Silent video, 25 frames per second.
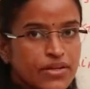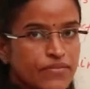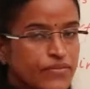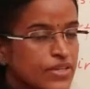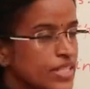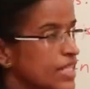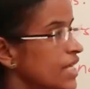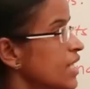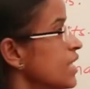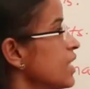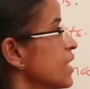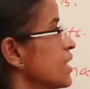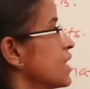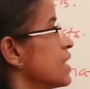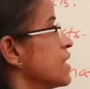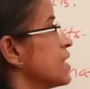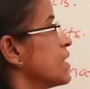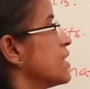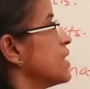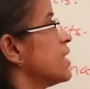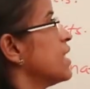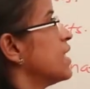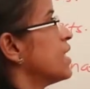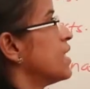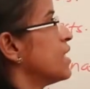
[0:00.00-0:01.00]
whether
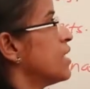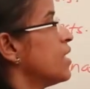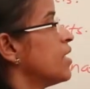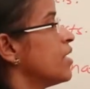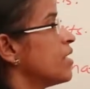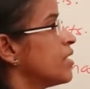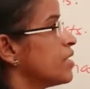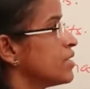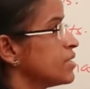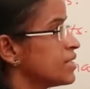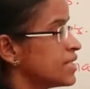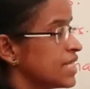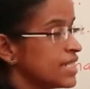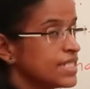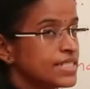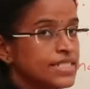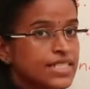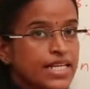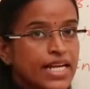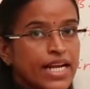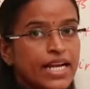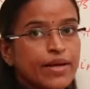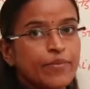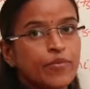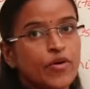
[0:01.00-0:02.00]
the
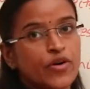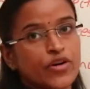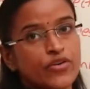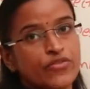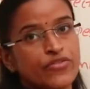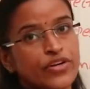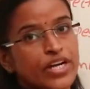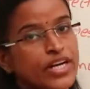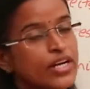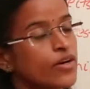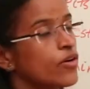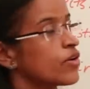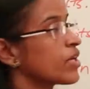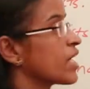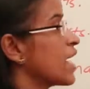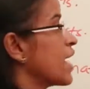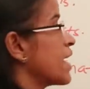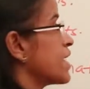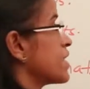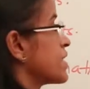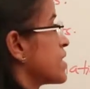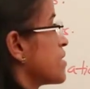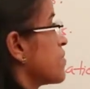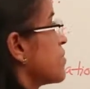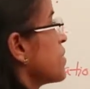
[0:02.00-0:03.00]
genetically modified
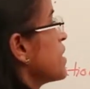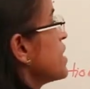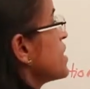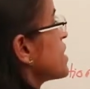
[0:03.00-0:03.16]
organism